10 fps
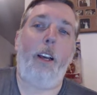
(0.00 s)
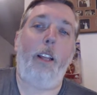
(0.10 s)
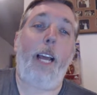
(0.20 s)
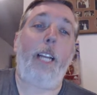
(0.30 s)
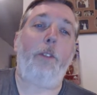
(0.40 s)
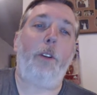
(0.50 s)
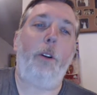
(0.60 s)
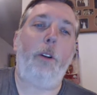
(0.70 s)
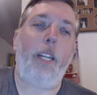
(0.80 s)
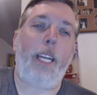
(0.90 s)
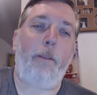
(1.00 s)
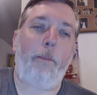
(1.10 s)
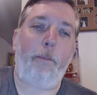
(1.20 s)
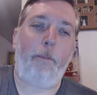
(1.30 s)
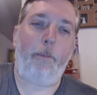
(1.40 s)
Thanks for tuning in.
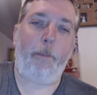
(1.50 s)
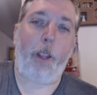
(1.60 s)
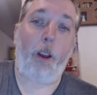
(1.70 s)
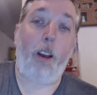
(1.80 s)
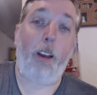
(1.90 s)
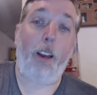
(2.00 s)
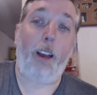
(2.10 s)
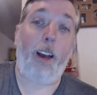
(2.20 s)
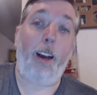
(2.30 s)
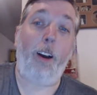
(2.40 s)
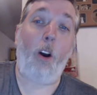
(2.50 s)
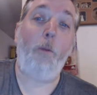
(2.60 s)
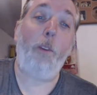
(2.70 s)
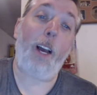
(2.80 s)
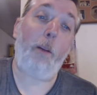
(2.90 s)

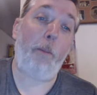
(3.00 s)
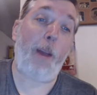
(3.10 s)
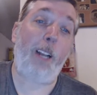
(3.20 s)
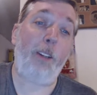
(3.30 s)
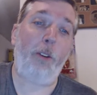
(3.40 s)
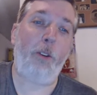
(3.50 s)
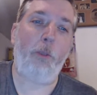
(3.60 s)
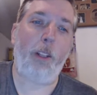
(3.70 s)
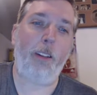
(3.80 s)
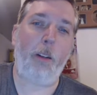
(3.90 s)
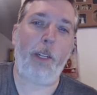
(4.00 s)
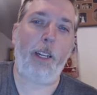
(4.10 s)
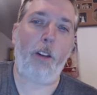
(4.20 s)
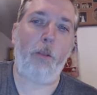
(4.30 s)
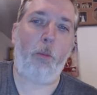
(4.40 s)
Hopefully I'll be back soon with something a
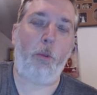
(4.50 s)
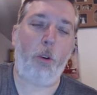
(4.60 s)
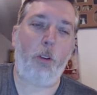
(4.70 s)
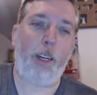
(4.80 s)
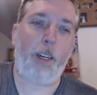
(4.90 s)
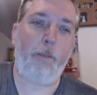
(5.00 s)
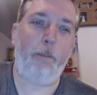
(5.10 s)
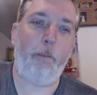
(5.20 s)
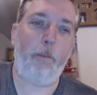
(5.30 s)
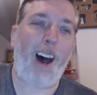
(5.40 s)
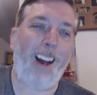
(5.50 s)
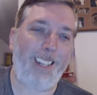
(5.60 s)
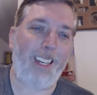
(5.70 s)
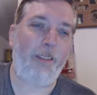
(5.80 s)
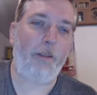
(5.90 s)
little more
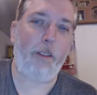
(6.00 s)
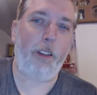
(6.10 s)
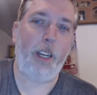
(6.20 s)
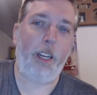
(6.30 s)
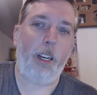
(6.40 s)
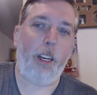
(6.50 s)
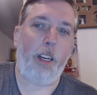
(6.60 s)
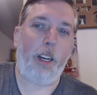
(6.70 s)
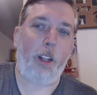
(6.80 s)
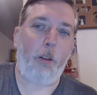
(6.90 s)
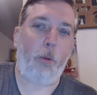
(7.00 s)
positive, a little